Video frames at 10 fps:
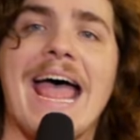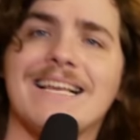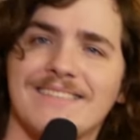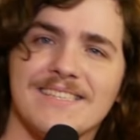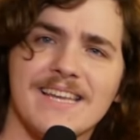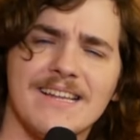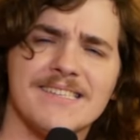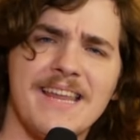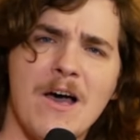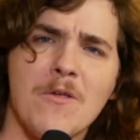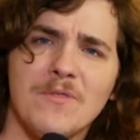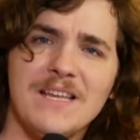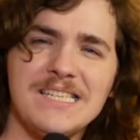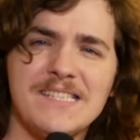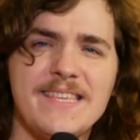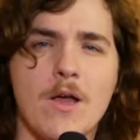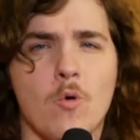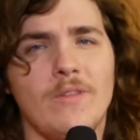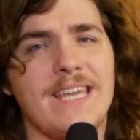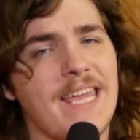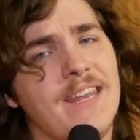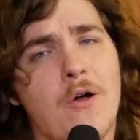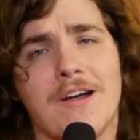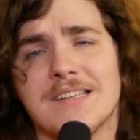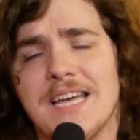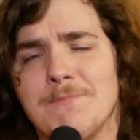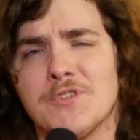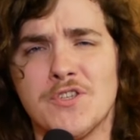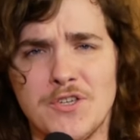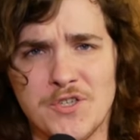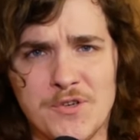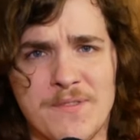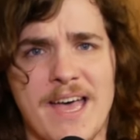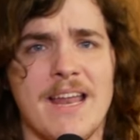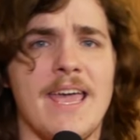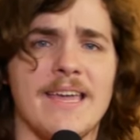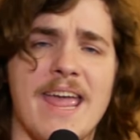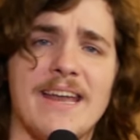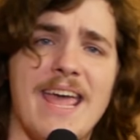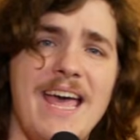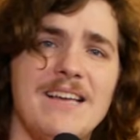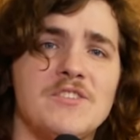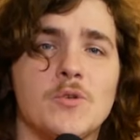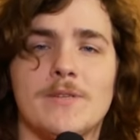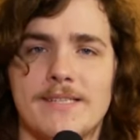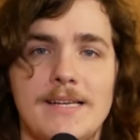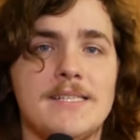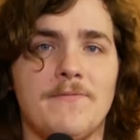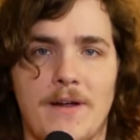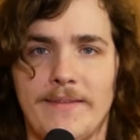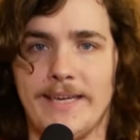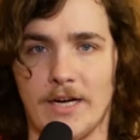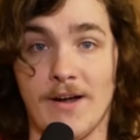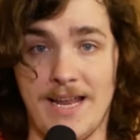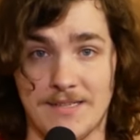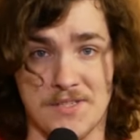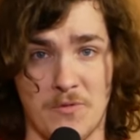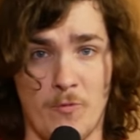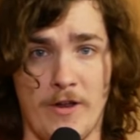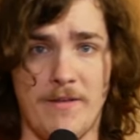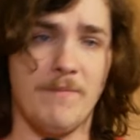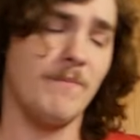As it stands now, this is the only in-archetype searcher that Egghead has, so it's nice to finally get our hands on one.